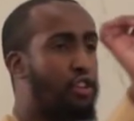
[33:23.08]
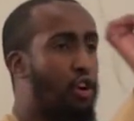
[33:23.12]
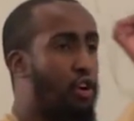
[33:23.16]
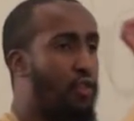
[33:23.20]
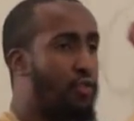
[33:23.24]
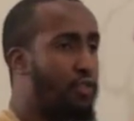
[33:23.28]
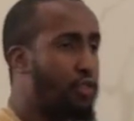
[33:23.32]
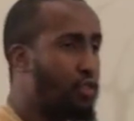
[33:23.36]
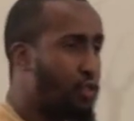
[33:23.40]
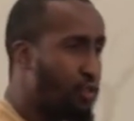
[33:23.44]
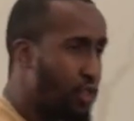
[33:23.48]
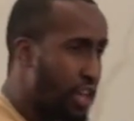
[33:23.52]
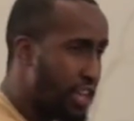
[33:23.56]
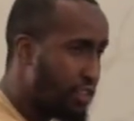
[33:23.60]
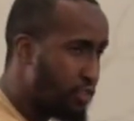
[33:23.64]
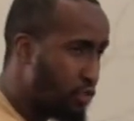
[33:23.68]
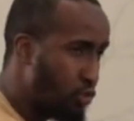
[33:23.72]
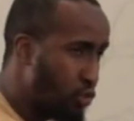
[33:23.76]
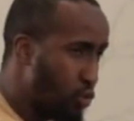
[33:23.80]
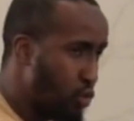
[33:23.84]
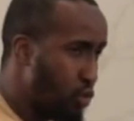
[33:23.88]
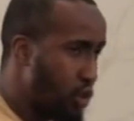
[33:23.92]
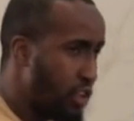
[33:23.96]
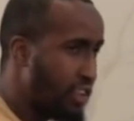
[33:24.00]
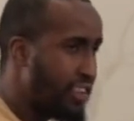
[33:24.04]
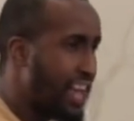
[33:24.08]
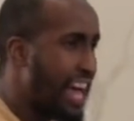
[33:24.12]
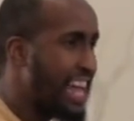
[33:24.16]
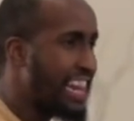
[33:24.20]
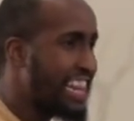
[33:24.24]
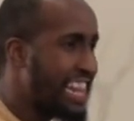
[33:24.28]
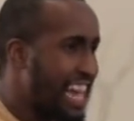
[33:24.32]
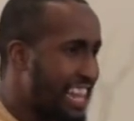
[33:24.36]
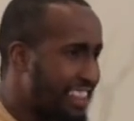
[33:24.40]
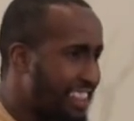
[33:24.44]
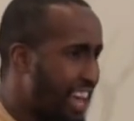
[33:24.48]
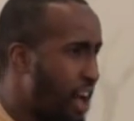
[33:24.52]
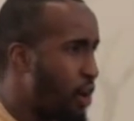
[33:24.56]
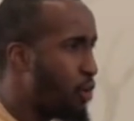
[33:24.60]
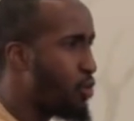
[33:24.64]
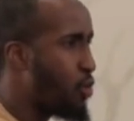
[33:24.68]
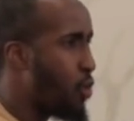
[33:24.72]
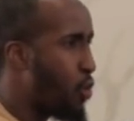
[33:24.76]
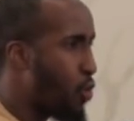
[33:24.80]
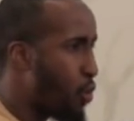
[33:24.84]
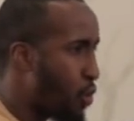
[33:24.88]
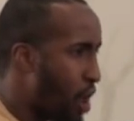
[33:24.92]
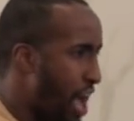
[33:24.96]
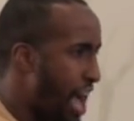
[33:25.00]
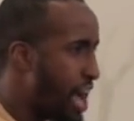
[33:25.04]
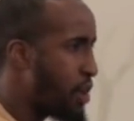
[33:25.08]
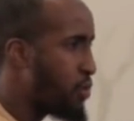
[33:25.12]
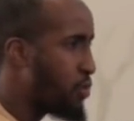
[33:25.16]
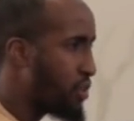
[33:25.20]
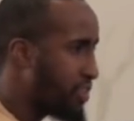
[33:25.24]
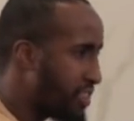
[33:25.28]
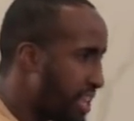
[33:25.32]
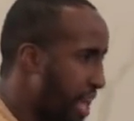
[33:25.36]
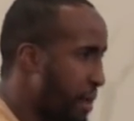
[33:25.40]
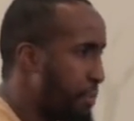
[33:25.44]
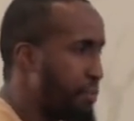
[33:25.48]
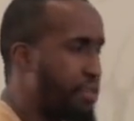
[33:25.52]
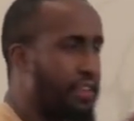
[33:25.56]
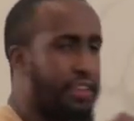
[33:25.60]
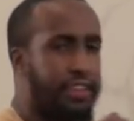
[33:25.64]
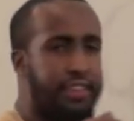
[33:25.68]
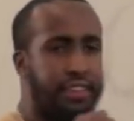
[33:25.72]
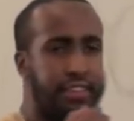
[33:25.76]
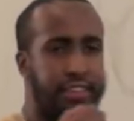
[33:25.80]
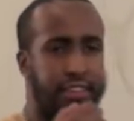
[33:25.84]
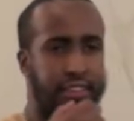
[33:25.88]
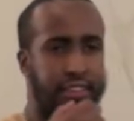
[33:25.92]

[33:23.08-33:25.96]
it over to their students, and that's how the Quran was kept.